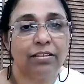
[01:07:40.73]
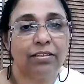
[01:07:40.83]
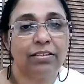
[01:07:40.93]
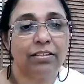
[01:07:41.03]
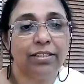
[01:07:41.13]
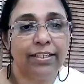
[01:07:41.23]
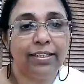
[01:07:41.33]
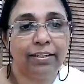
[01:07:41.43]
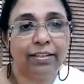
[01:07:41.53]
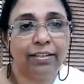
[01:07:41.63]
Shirley,
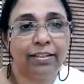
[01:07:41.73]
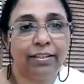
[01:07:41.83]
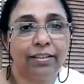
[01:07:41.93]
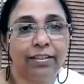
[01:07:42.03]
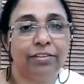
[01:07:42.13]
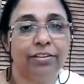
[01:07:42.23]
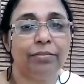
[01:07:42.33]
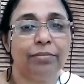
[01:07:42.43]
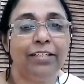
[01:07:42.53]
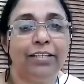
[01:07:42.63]
can you hear
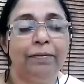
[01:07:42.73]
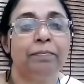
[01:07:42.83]
me?